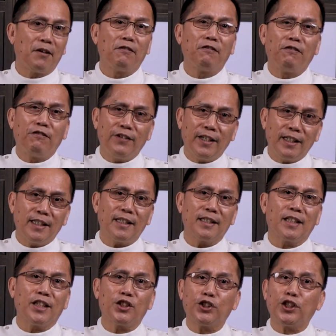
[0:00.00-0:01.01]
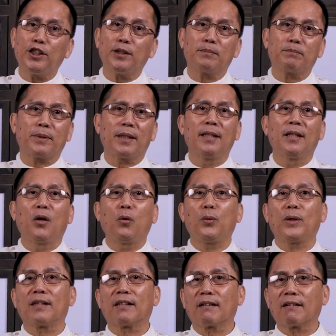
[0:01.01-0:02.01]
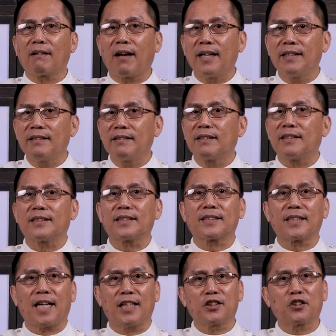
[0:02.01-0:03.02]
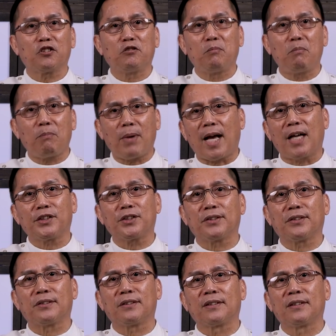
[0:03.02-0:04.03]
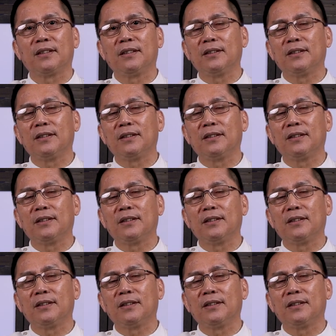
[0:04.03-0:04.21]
feeding his sheep with kindness and compassion,